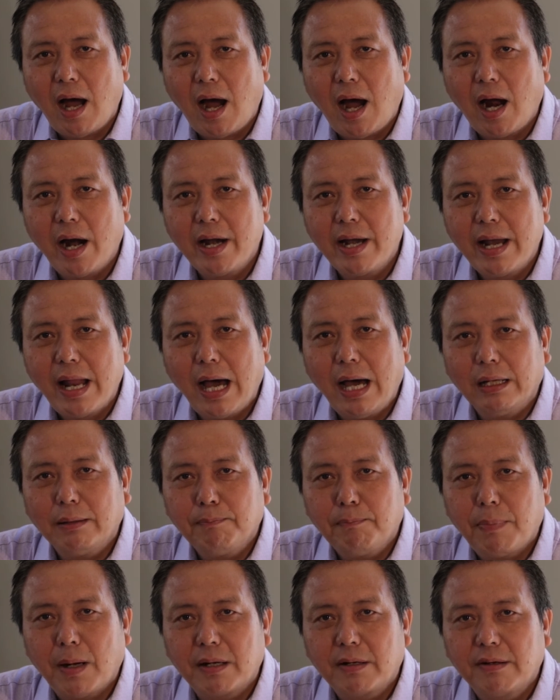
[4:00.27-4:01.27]
are
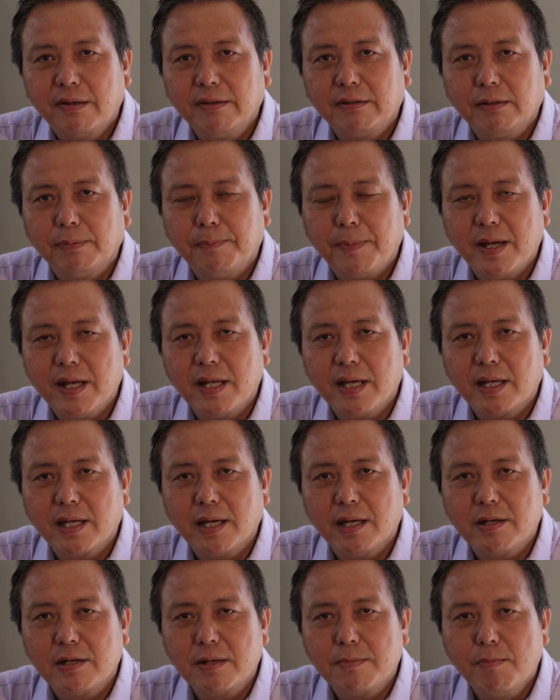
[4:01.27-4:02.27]
not participating
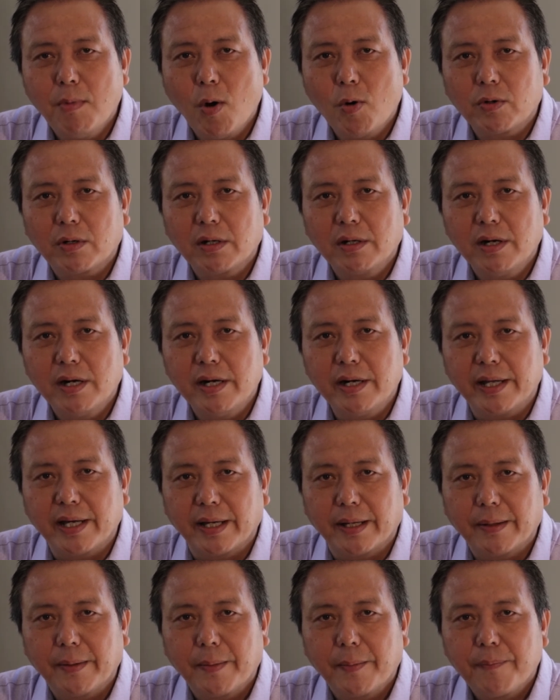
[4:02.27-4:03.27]
in remote
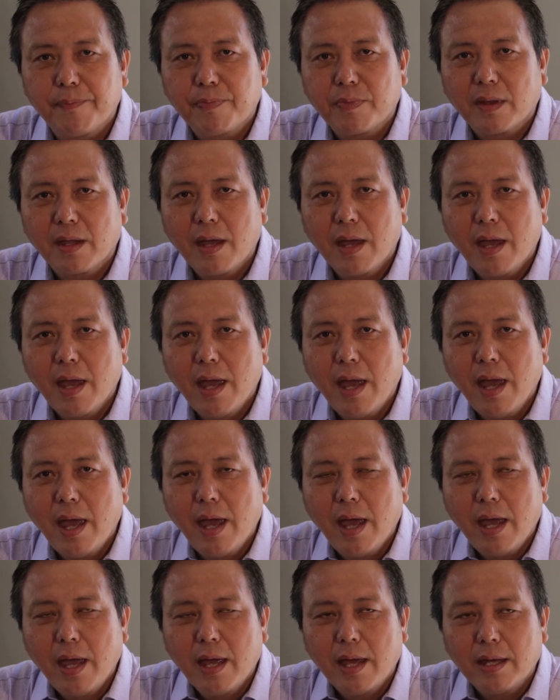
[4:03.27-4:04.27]
learning,
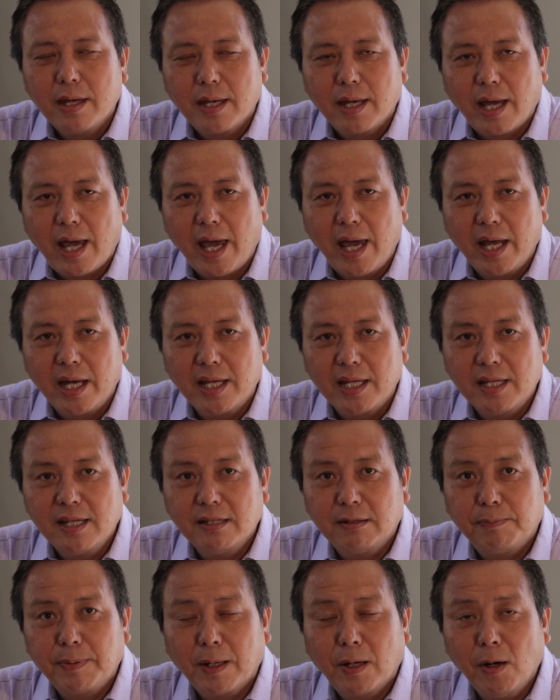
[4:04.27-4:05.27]
and it
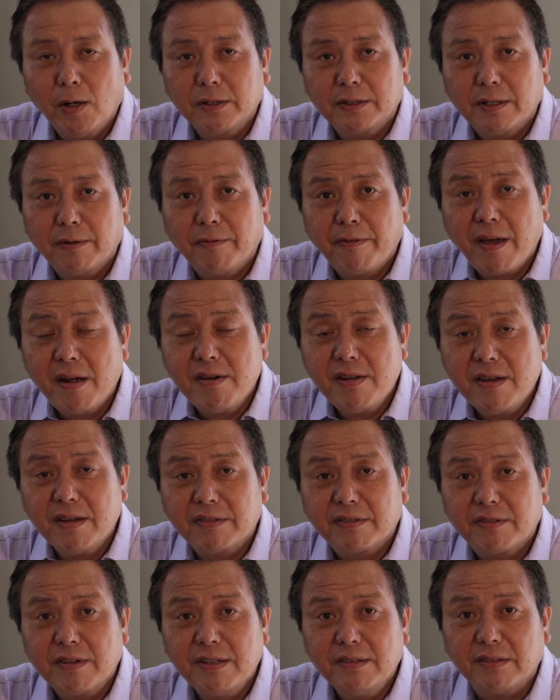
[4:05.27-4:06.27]
is because of
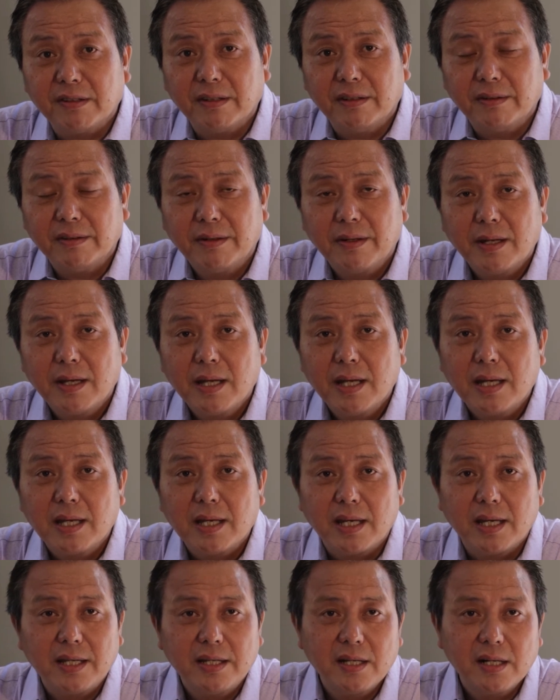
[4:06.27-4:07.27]
various reasons.
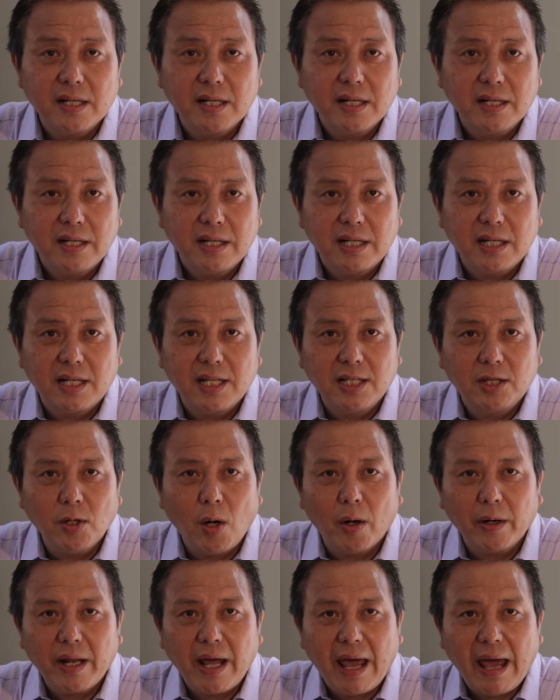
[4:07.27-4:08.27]
Either they
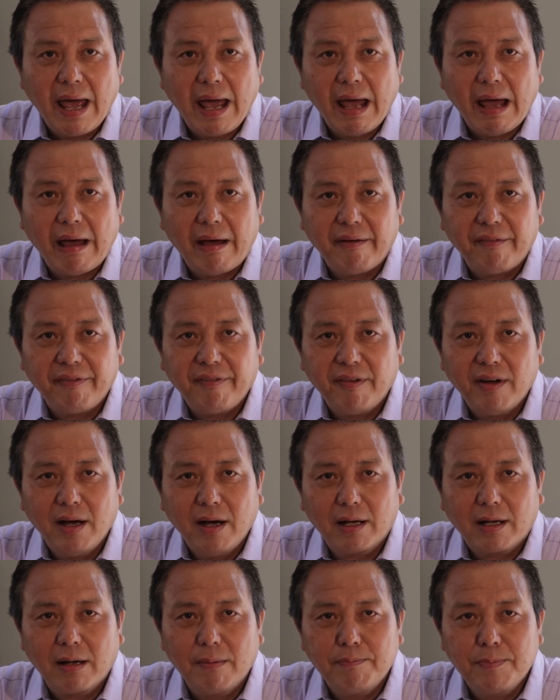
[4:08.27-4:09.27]
don't have
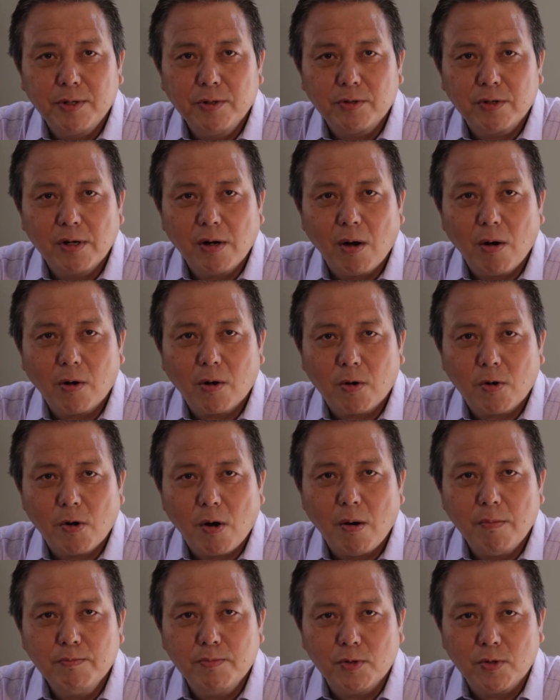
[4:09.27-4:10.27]
a computer or
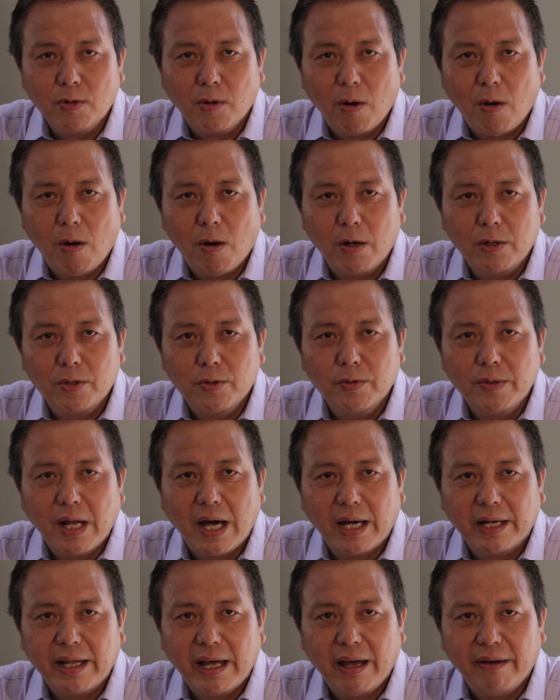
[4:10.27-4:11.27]
Chromebook or do
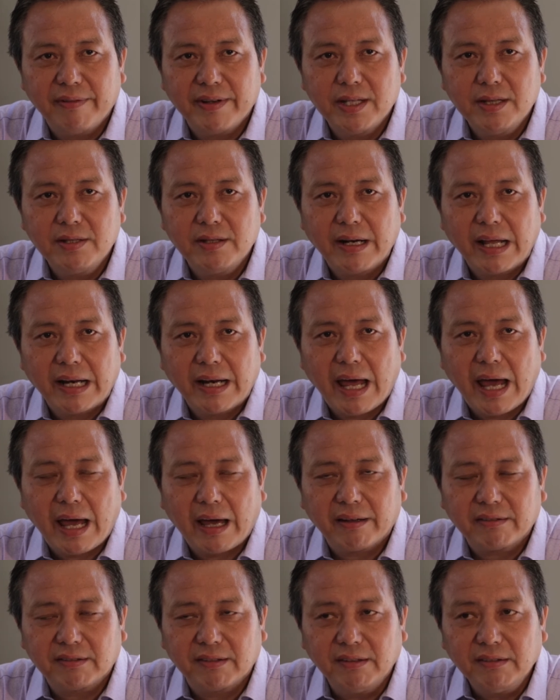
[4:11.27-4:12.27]
not have internet
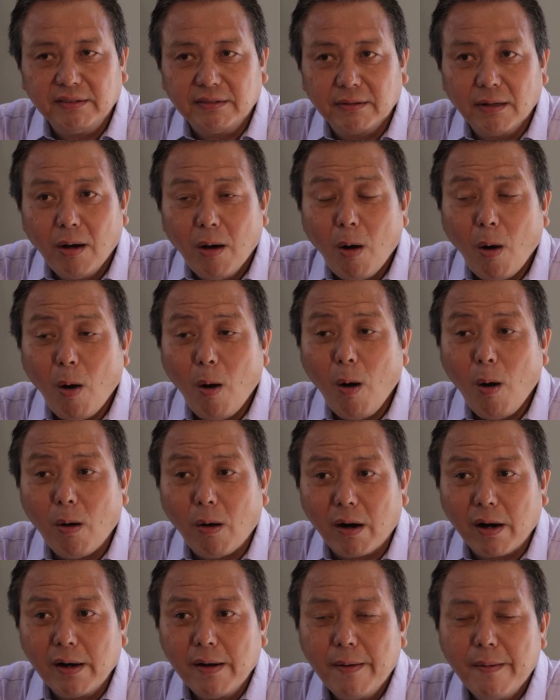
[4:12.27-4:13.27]
access,
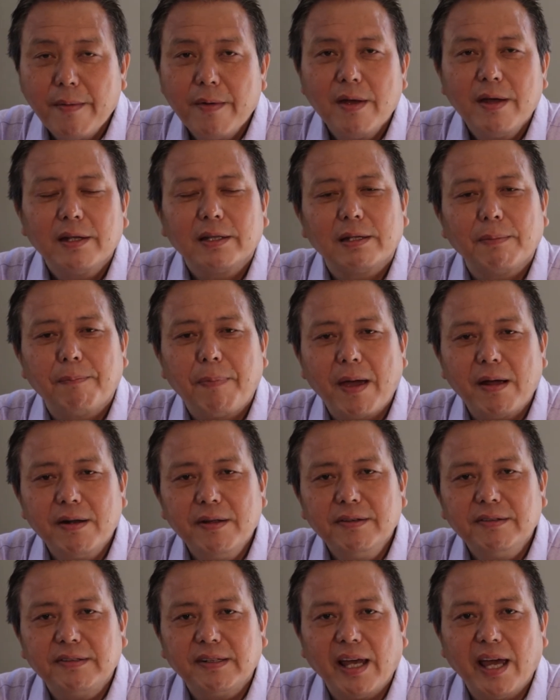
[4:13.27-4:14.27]
or the
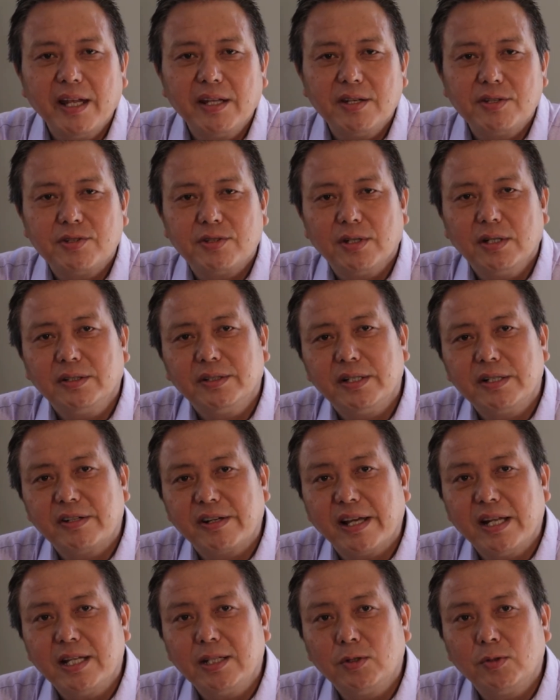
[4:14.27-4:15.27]
parents and the children
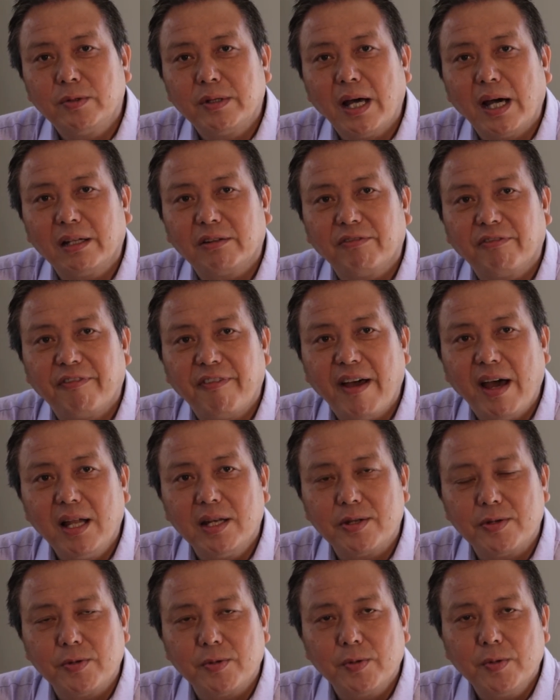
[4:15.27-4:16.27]
really do not
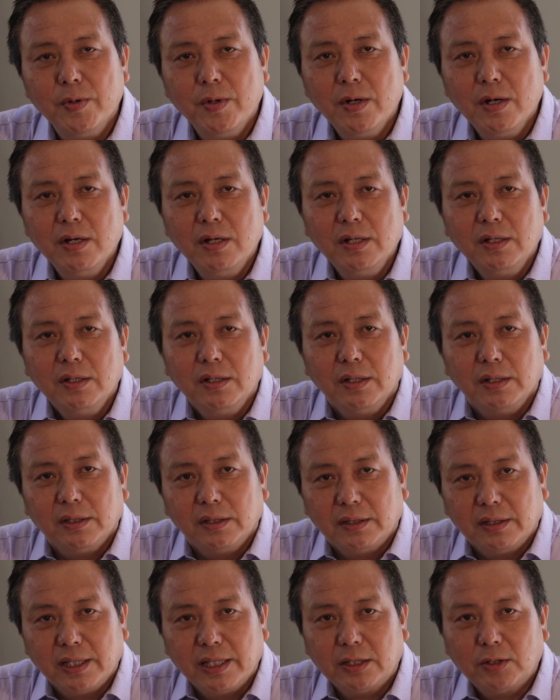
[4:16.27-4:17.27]
value
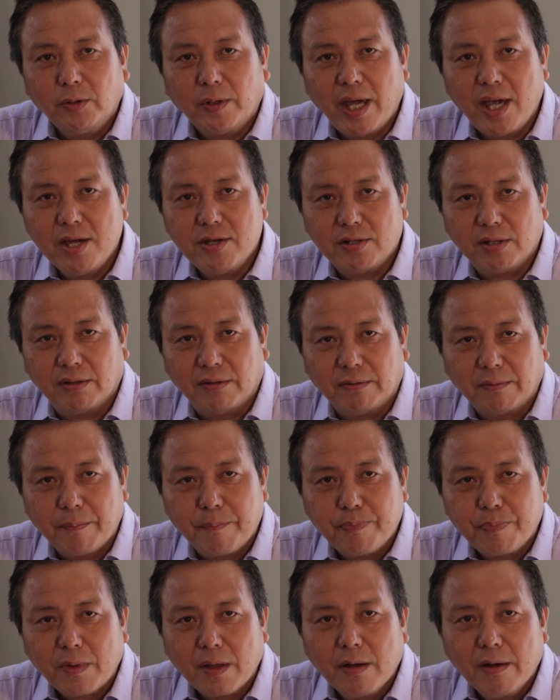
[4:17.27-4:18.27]
the education.
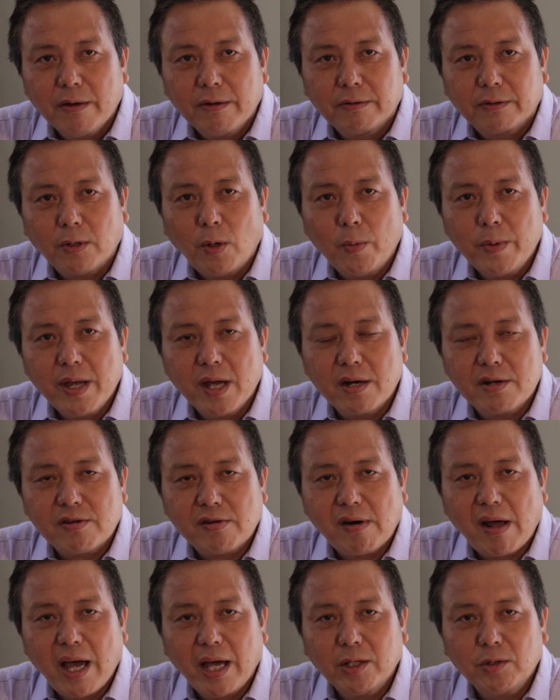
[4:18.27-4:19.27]
So we are
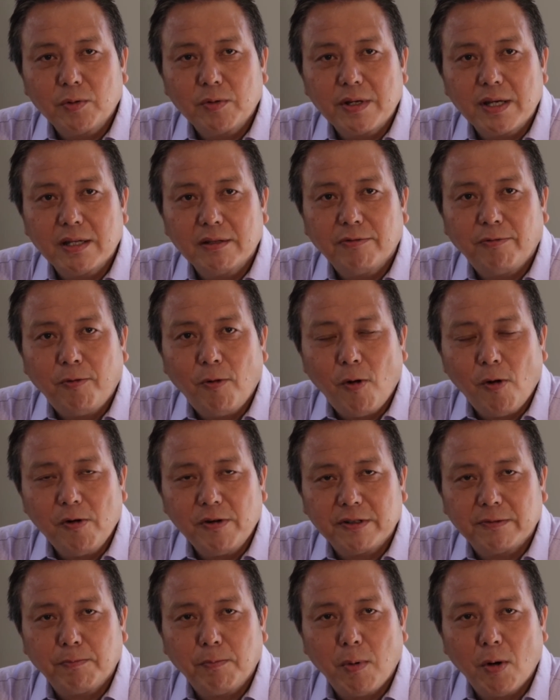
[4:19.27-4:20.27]
trying to
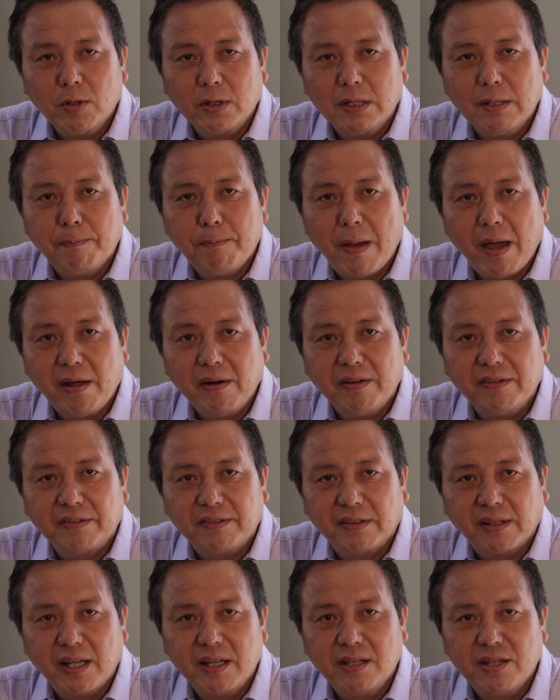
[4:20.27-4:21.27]
reinforce both the
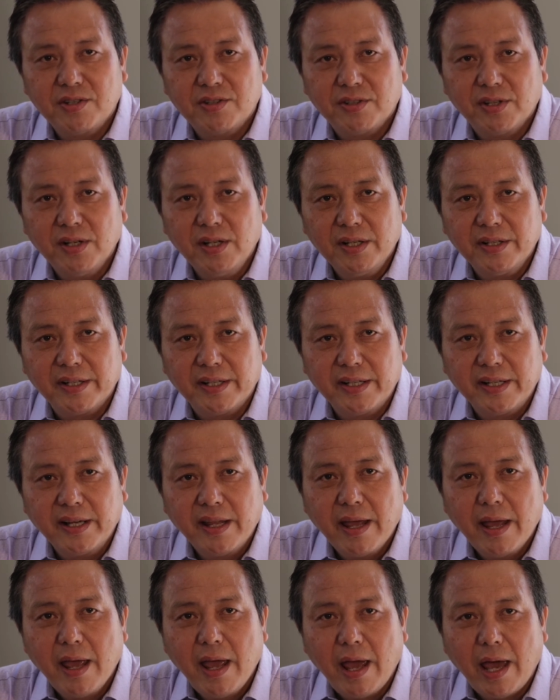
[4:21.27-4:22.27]
parents and the
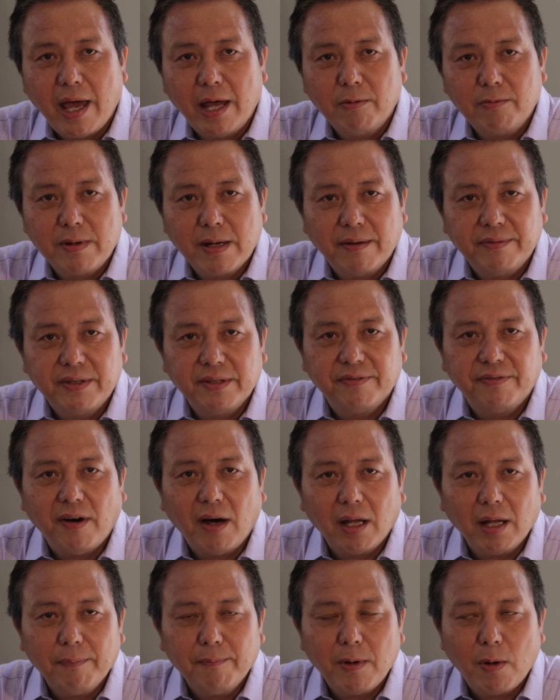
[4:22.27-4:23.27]
children, and we have
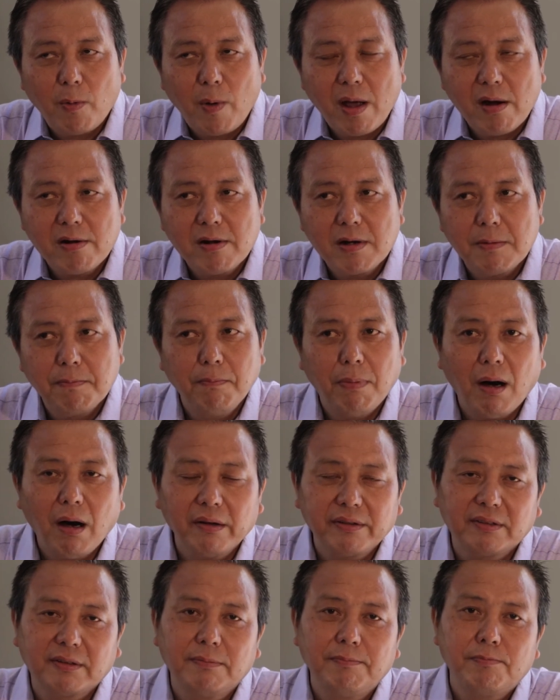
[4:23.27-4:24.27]
developed a very
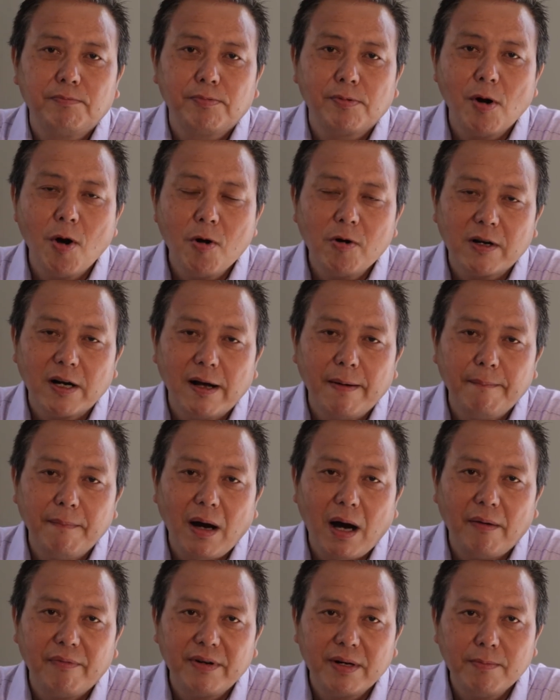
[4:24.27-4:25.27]
robust program
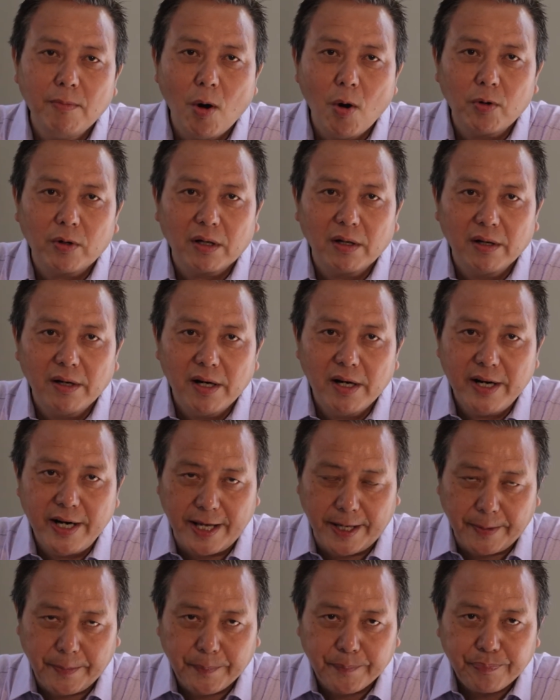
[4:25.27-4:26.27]
of remote learning